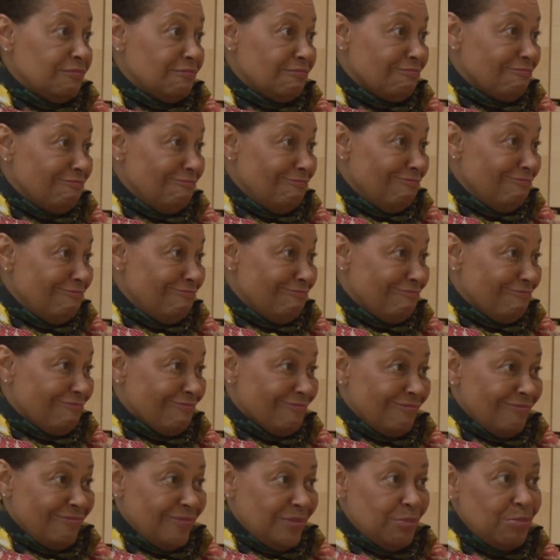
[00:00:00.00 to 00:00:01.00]
Both.
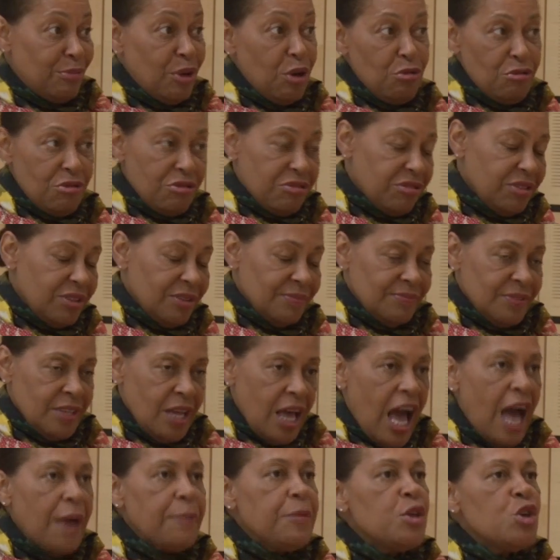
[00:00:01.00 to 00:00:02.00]

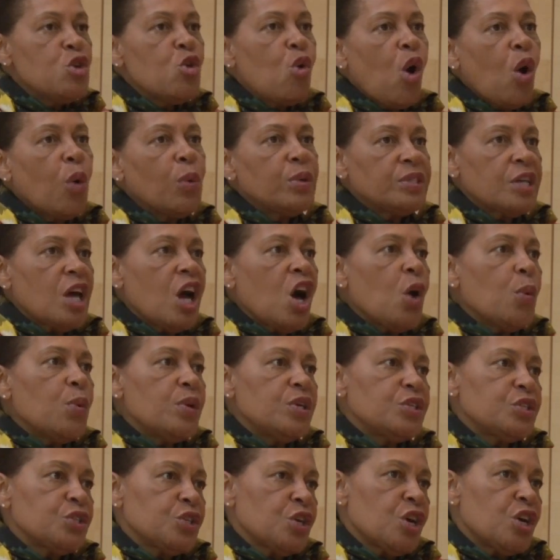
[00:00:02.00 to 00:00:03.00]
I mean, I
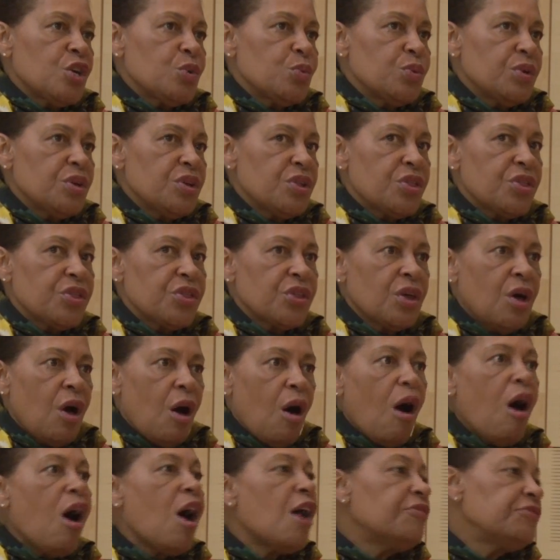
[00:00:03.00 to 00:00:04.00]
always start with,
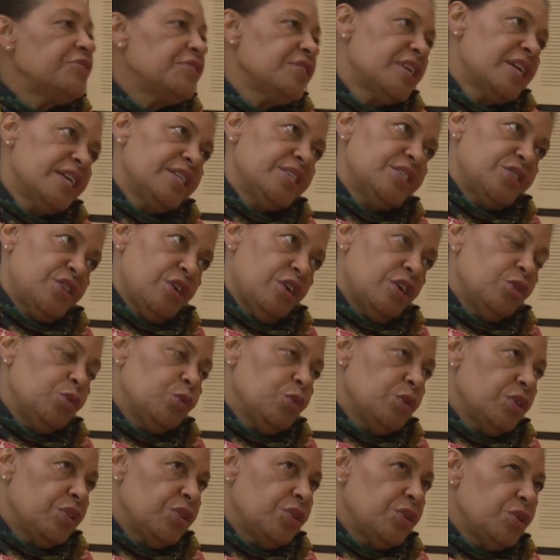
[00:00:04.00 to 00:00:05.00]
often I start
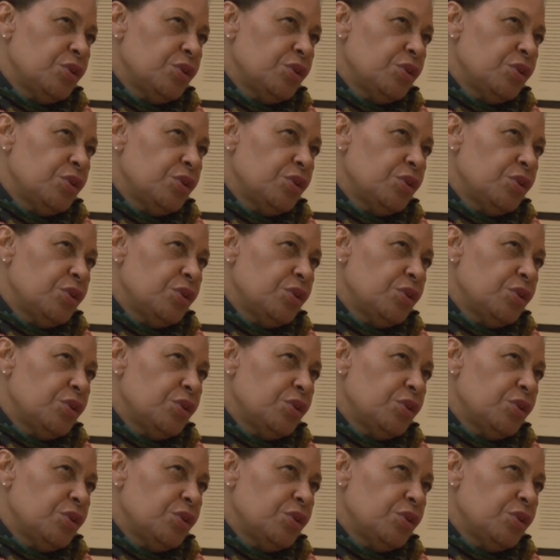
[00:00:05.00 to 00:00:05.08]
with,